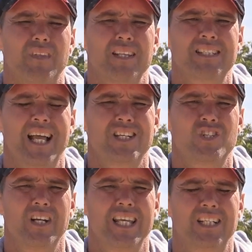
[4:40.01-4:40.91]
There's
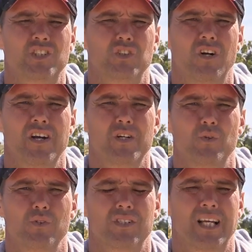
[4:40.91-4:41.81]
actually a tried
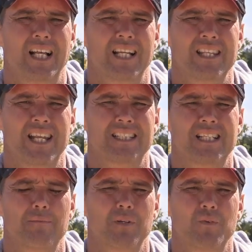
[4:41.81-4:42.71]
horse sale in the next
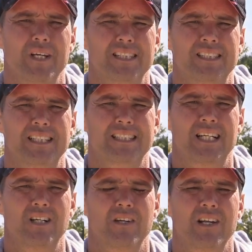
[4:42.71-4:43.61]
couple of weeks that
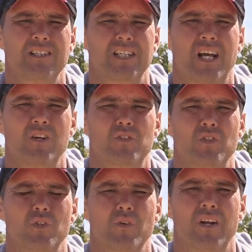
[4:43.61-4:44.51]
I'm going to go to,